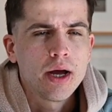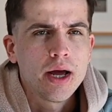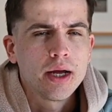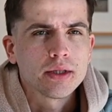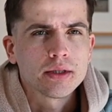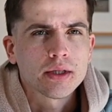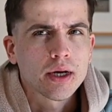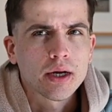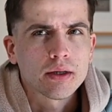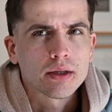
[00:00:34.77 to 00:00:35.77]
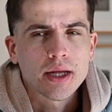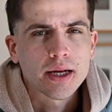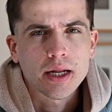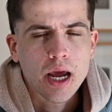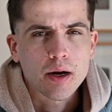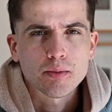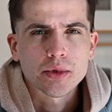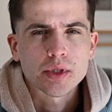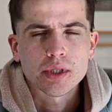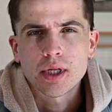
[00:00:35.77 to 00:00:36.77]
And they had
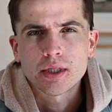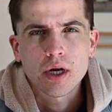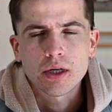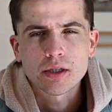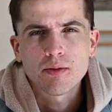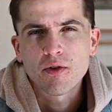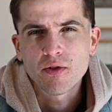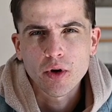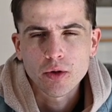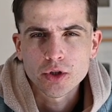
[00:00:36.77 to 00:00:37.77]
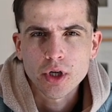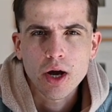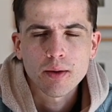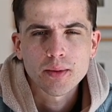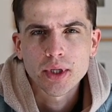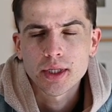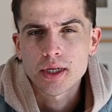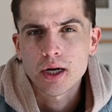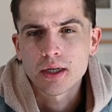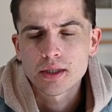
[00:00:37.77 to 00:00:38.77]
cameras and they taught us about Photoshop and they
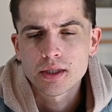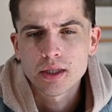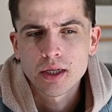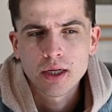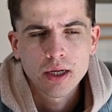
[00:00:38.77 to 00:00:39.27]
taught us